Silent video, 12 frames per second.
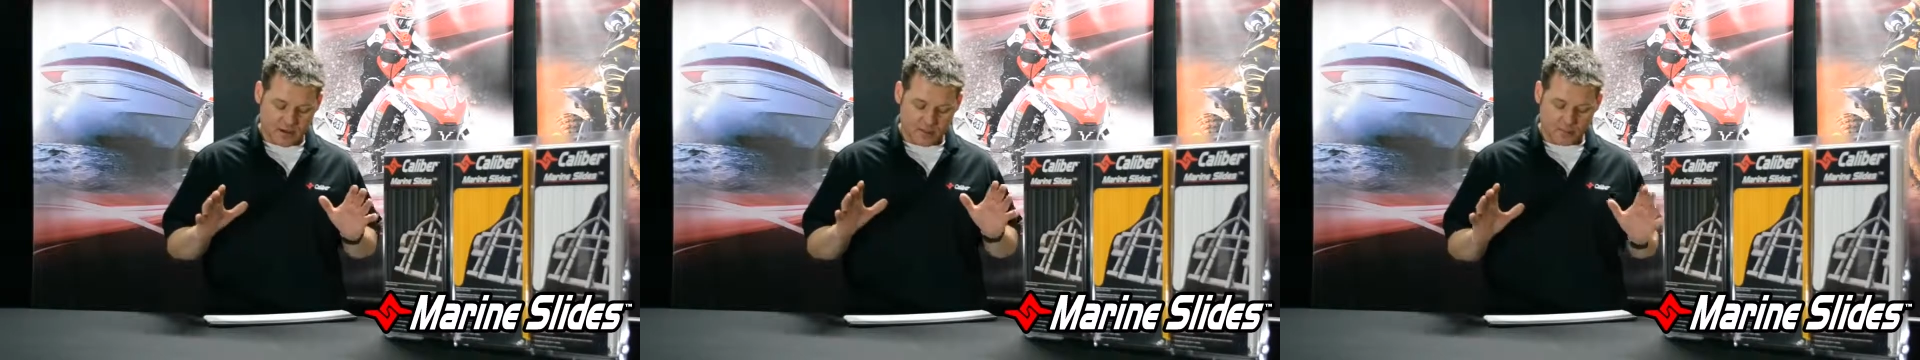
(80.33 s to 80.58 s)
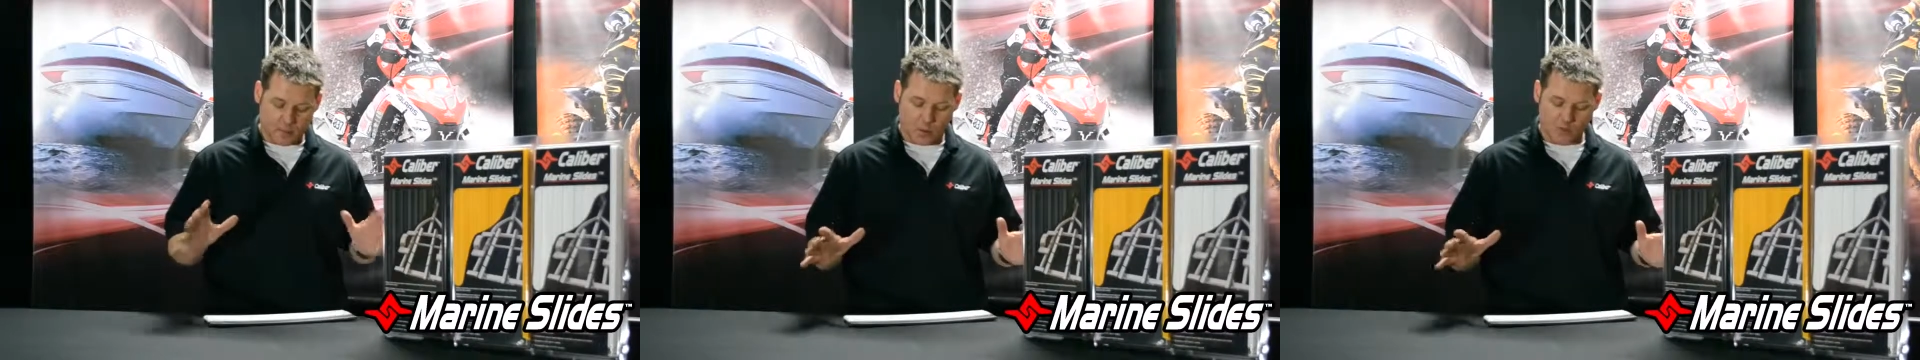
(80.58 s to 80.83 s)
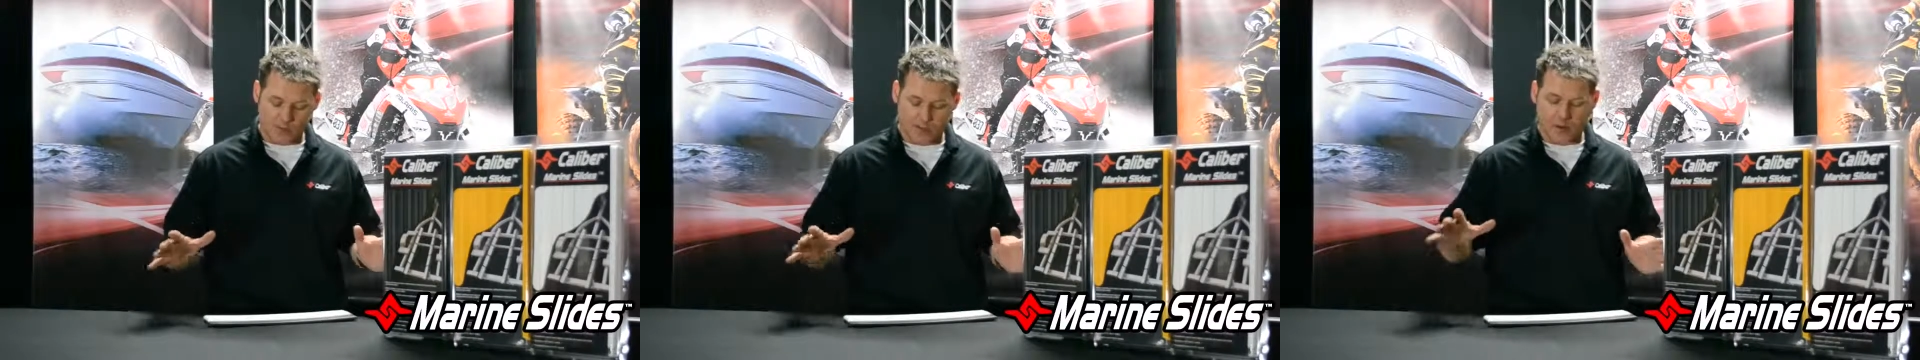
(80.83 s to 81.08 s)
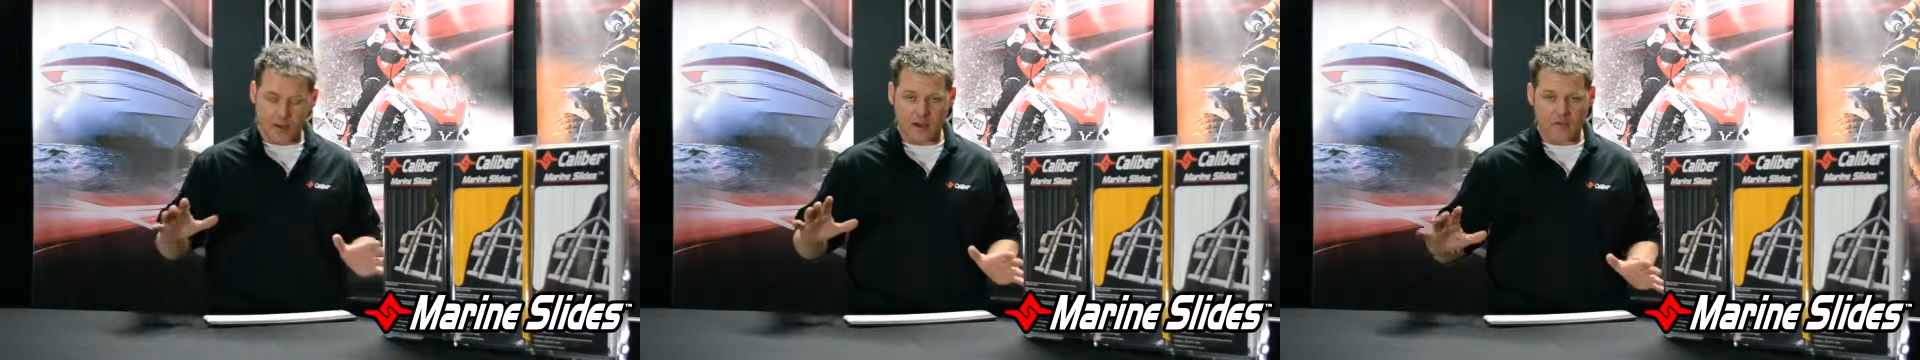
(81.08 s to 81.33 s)
on boats
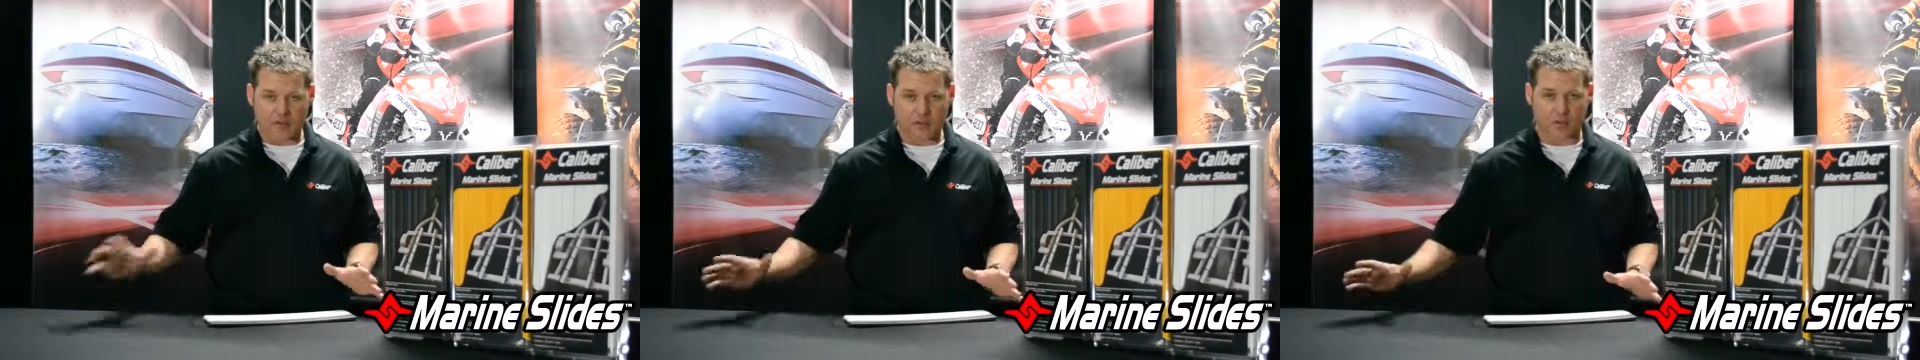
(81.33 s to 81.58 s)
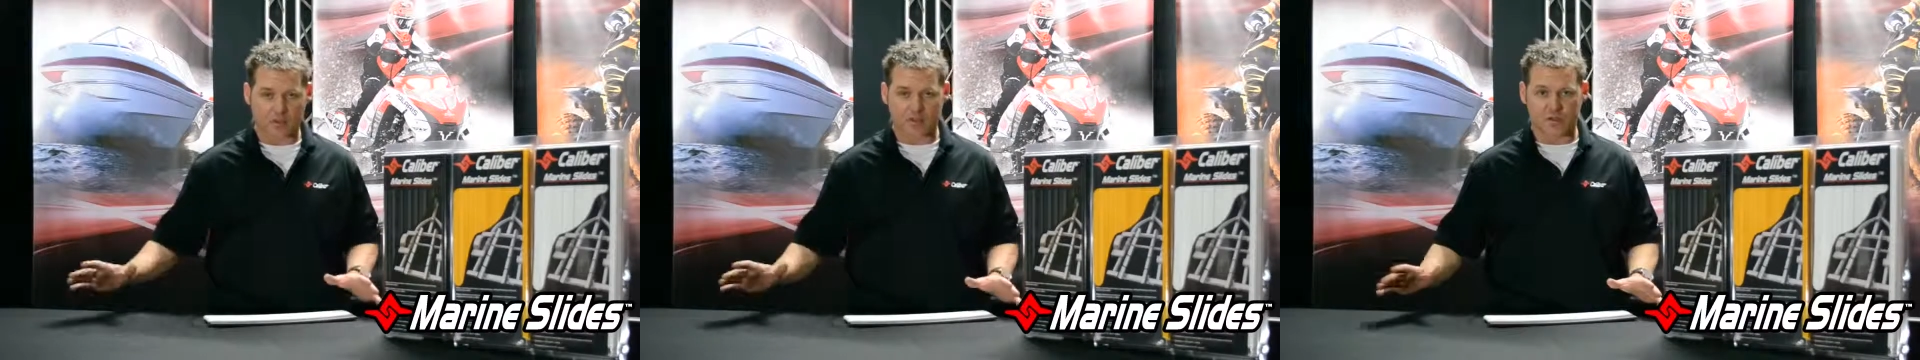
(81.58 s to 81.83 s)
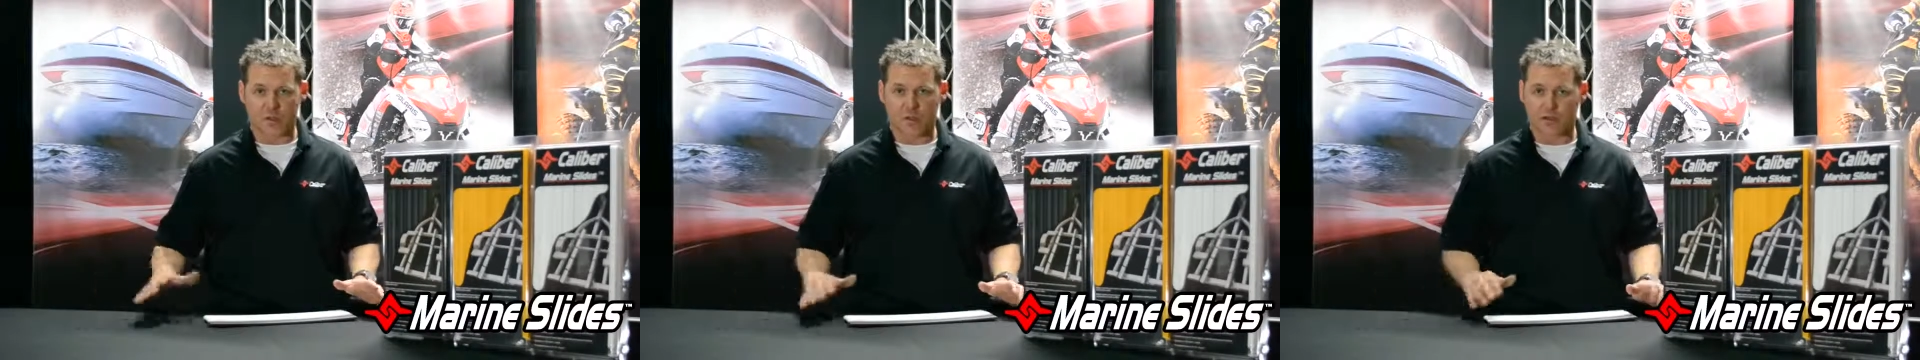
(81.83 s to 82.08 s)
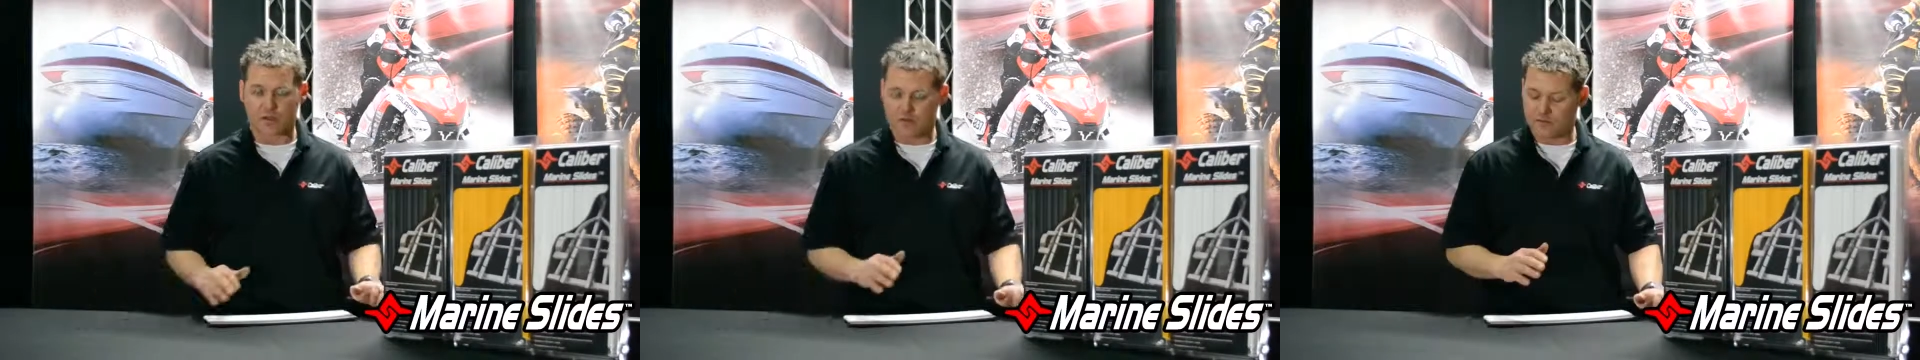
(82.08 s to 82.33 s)
that are heavy towards the
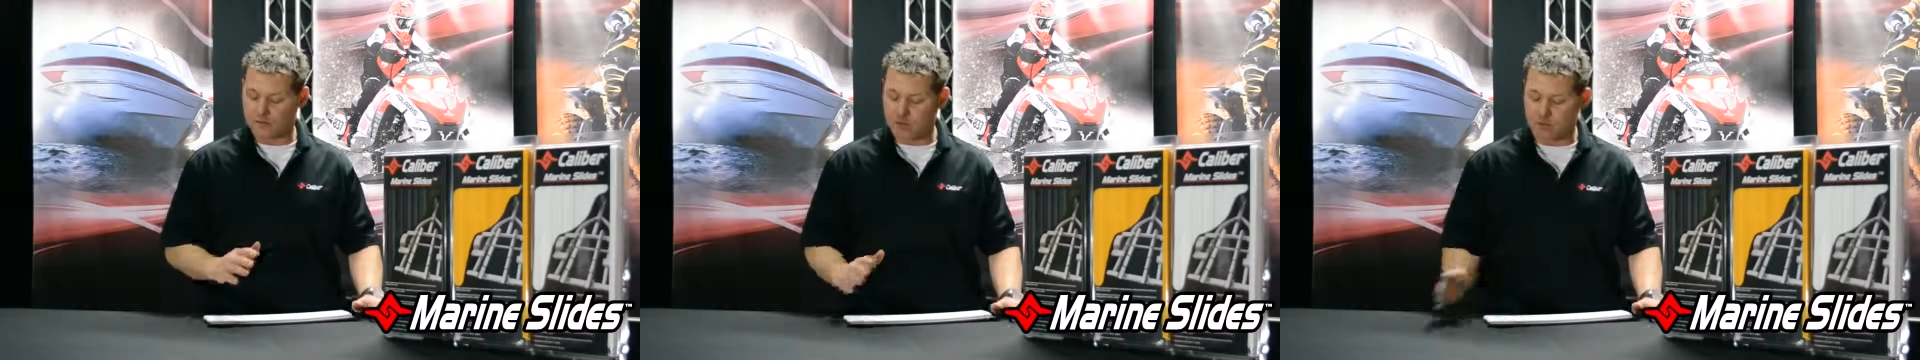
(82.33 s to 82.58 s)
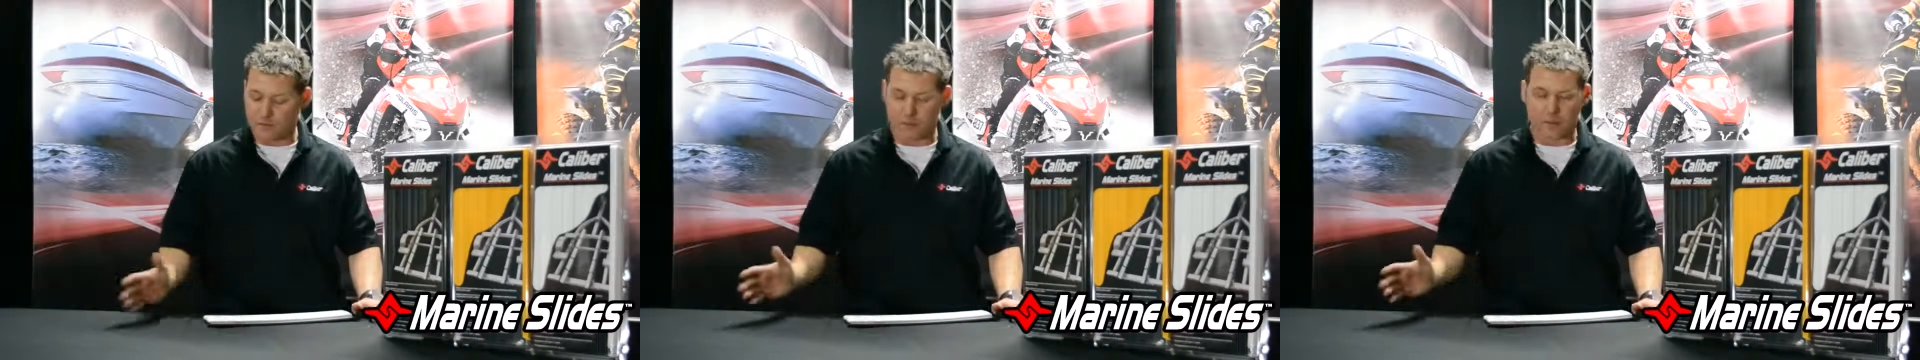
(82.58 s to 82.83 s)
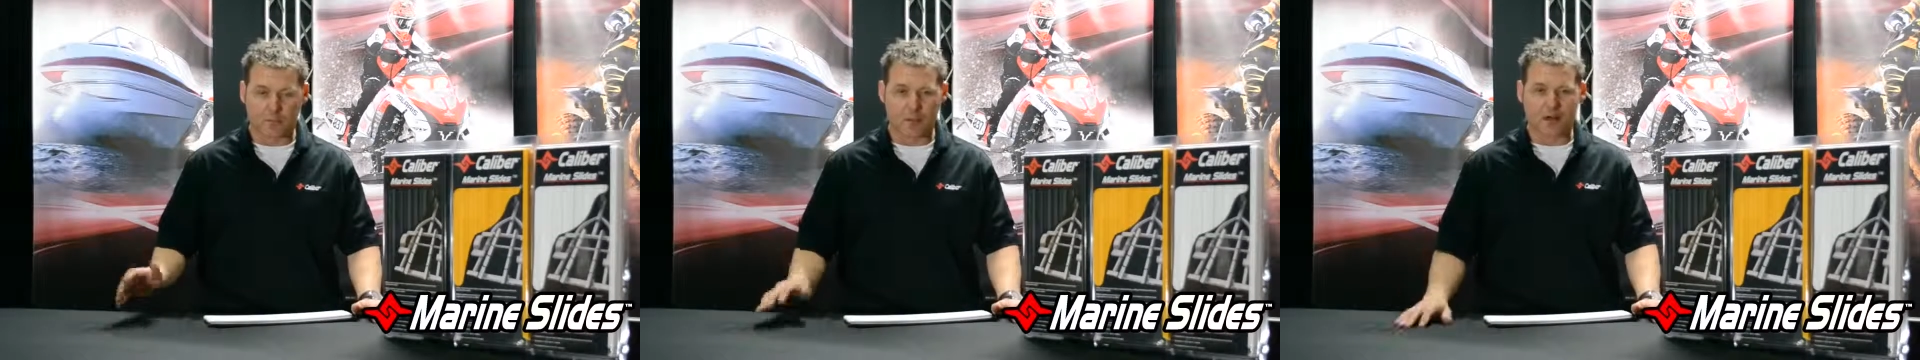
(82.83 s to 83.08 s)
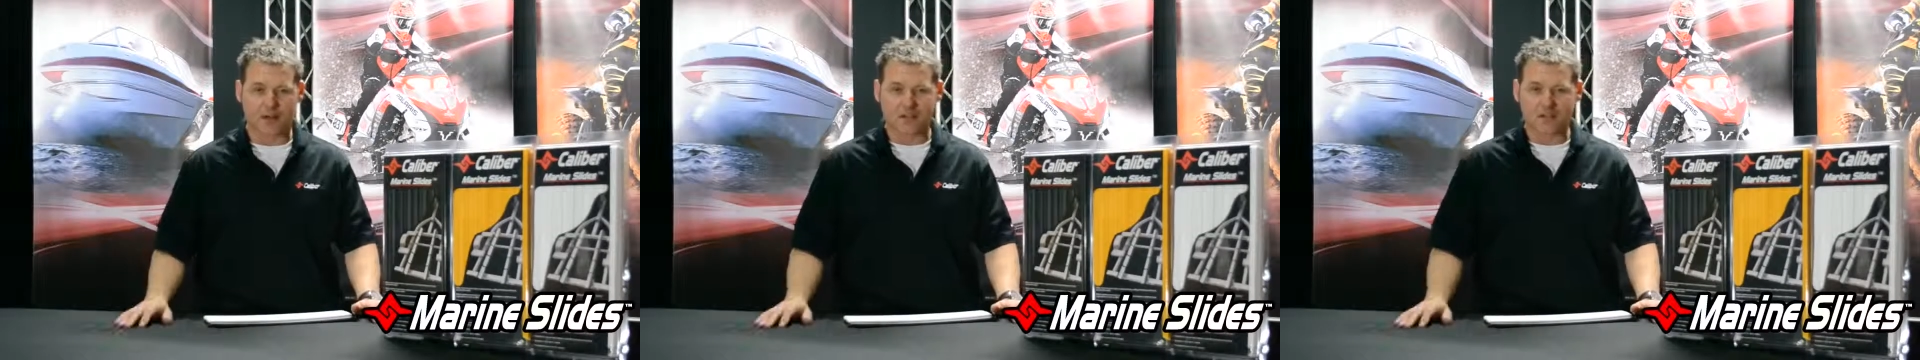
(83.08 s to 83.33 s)
back, if you've got a big
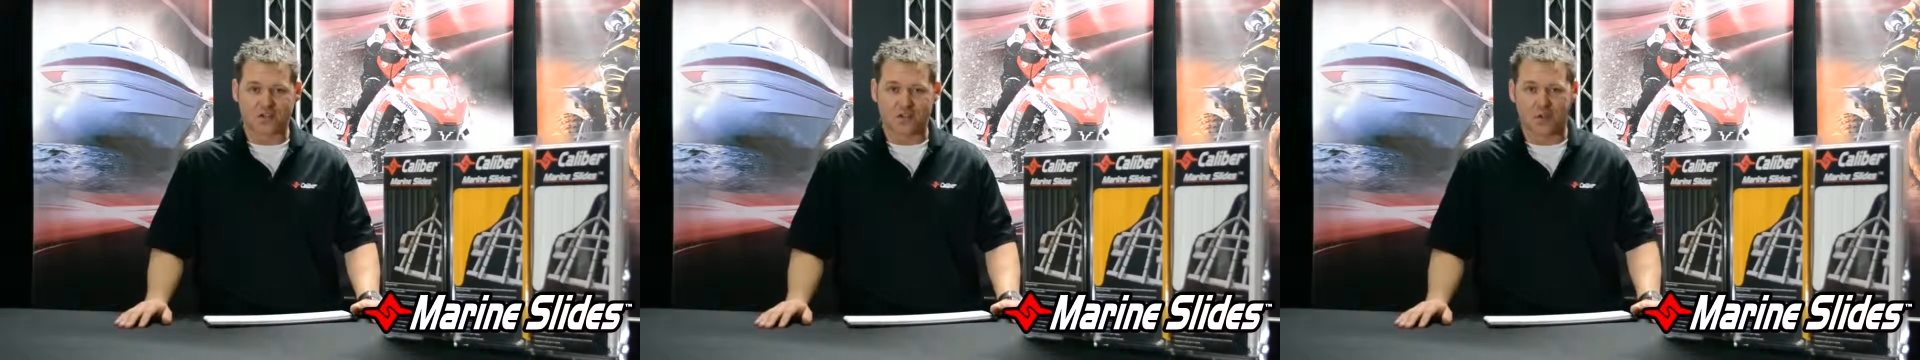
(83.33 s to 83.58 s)
block engine